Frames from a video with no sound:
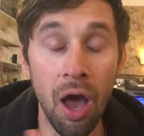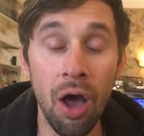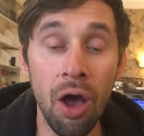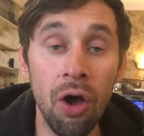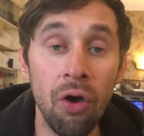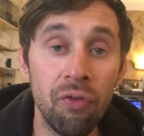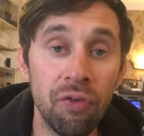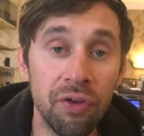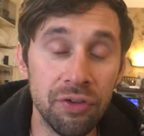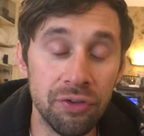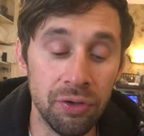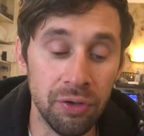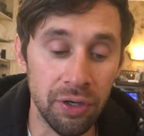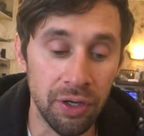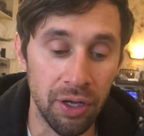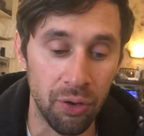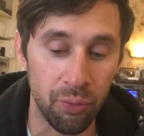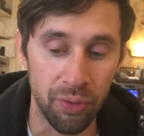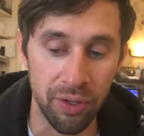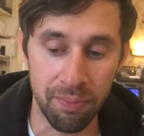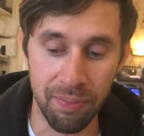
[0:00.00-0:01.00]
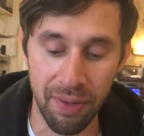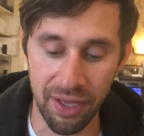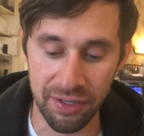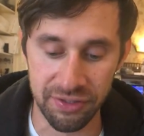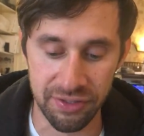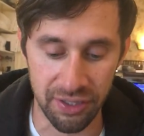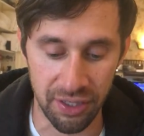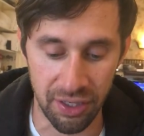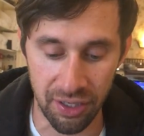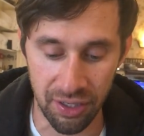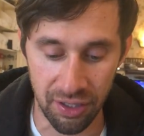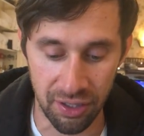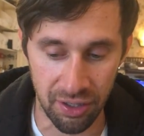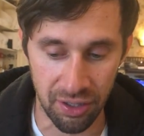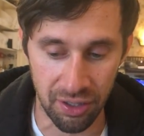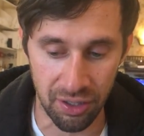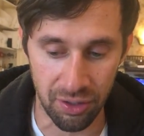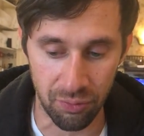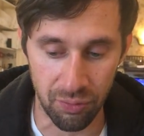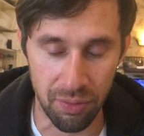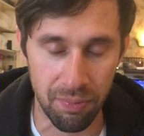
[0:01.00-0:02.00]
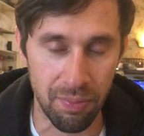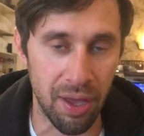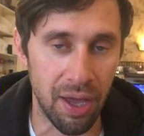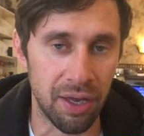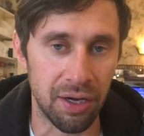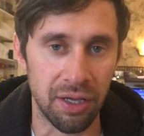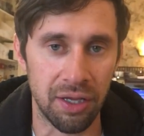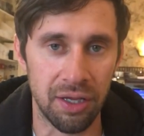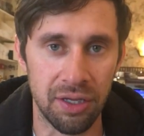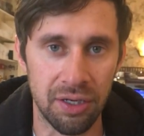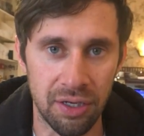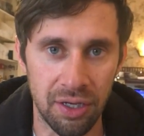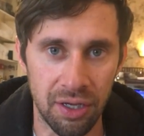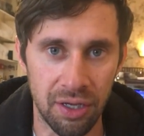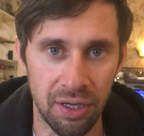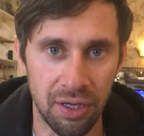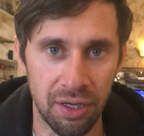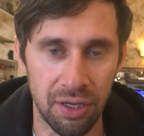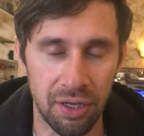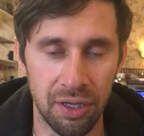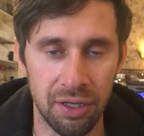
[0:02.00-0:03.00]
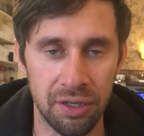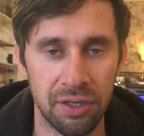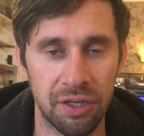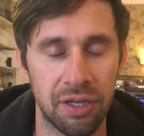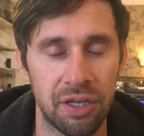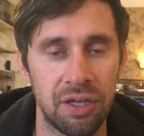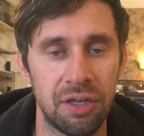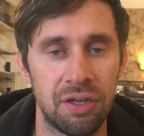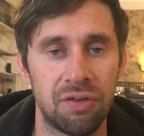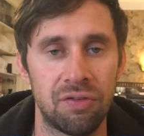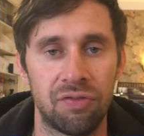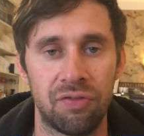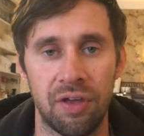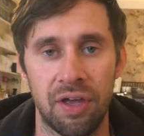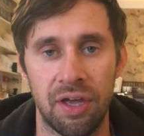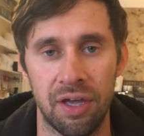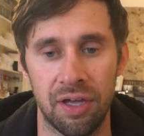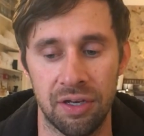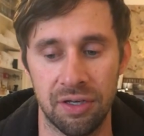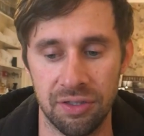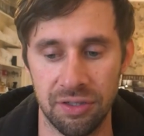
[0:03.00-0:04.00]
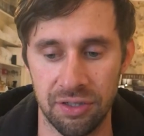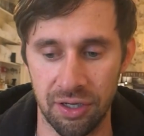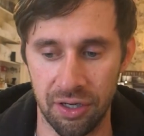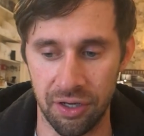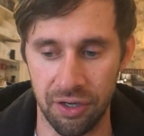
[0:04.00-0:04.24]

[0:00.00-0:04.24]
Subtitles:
Oh, Victoria, we met in Kiev, and